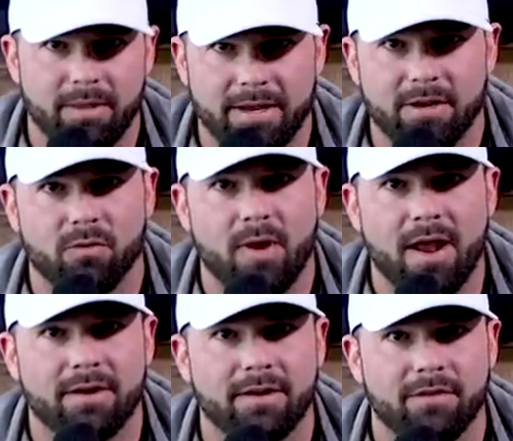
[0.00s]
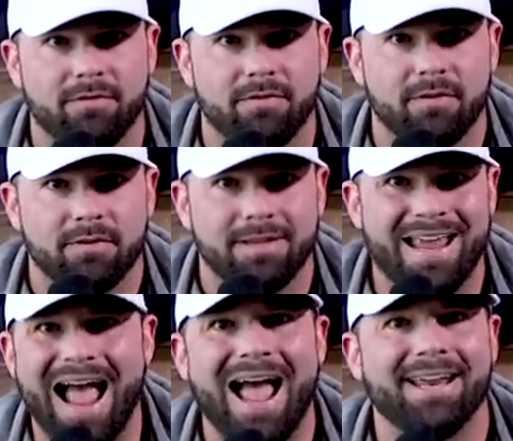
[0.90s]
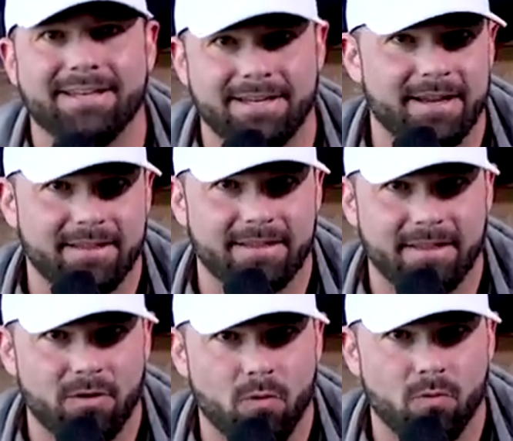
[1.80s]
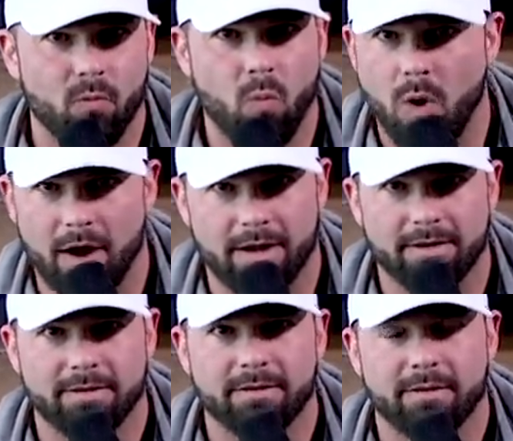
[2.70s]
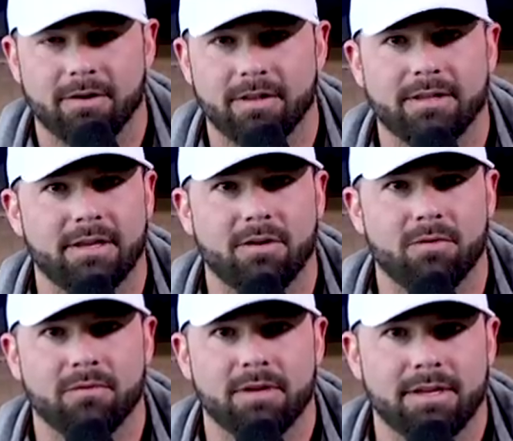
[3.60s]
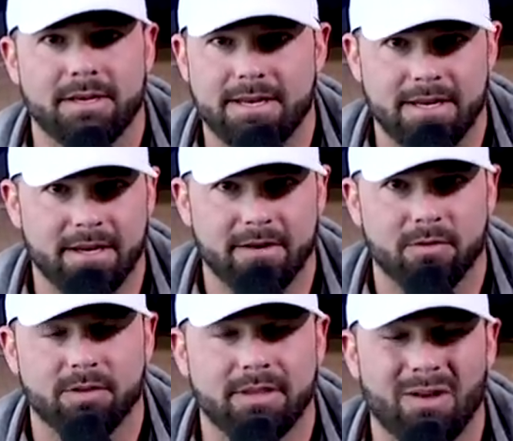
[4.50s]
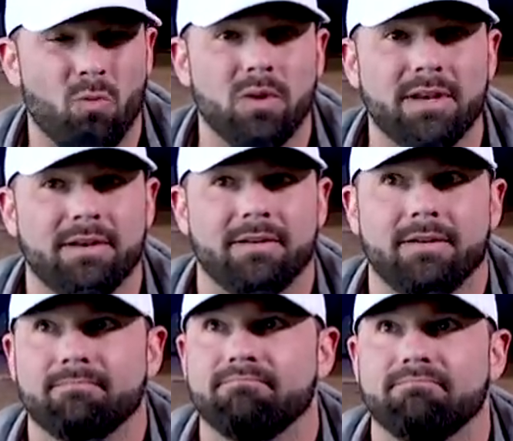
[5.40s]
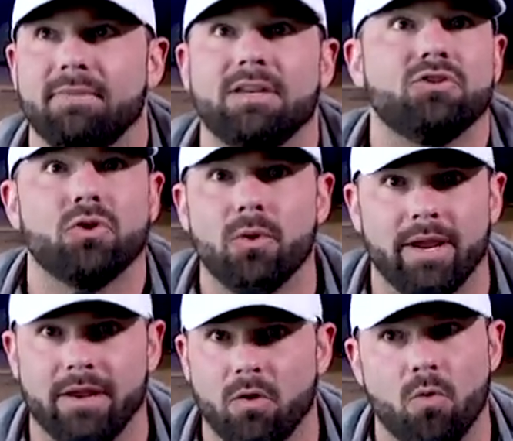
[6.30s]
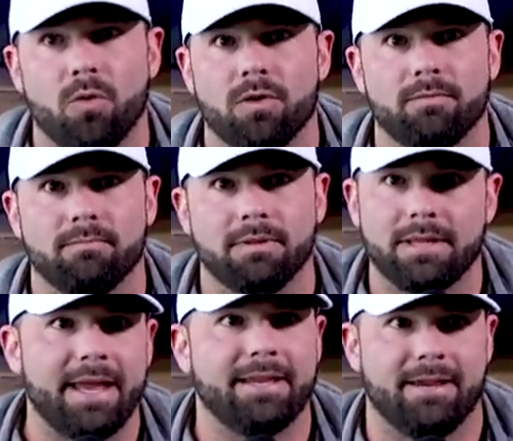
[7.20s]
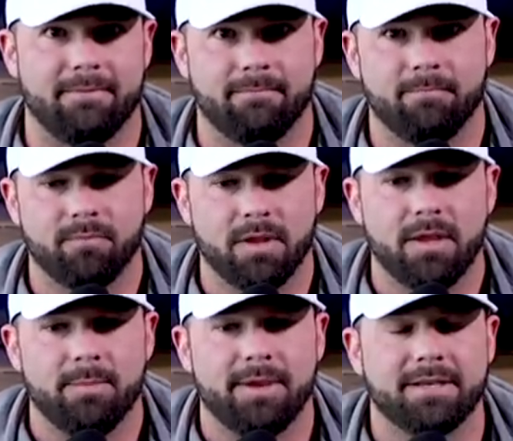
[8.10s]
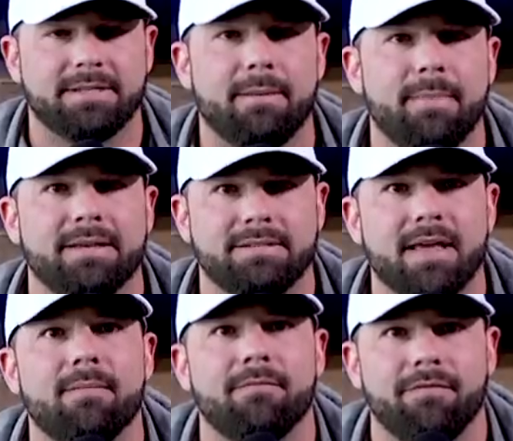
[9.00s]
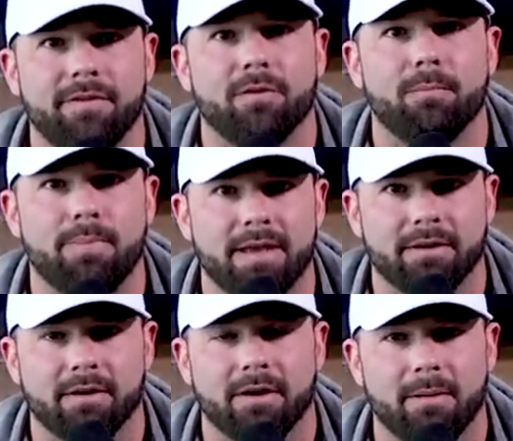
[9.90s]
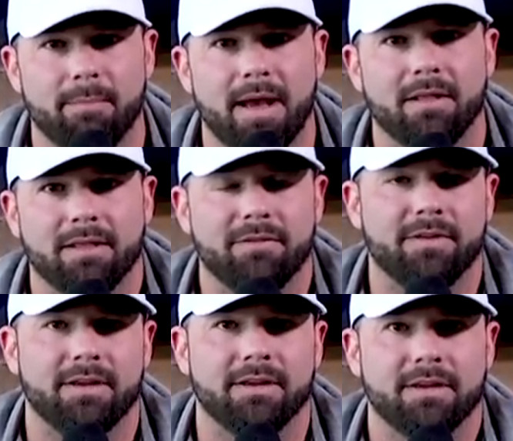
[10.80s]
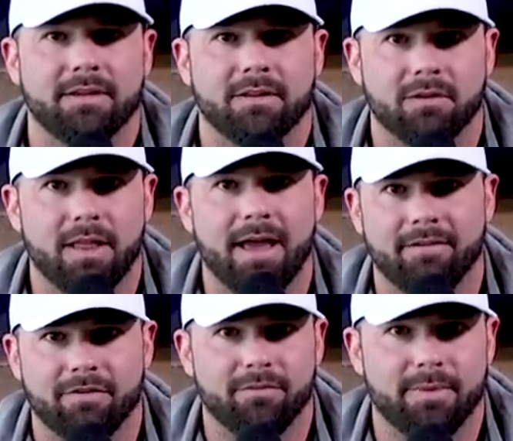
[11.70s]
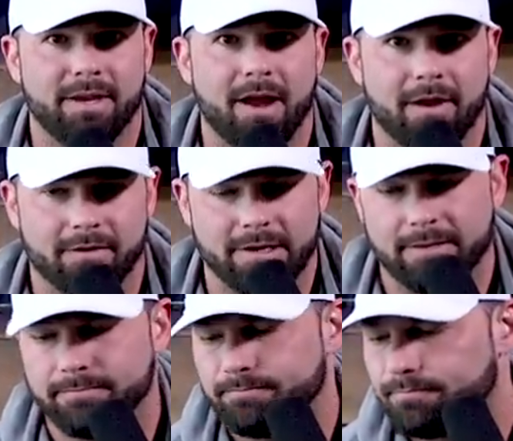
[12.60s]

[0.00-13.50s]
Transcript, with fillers: blanket around it of the idea that they don't want it or that they don't need it or that they wouldn't enjoy it or like it because that makes them feel better about living their life of mediocrity.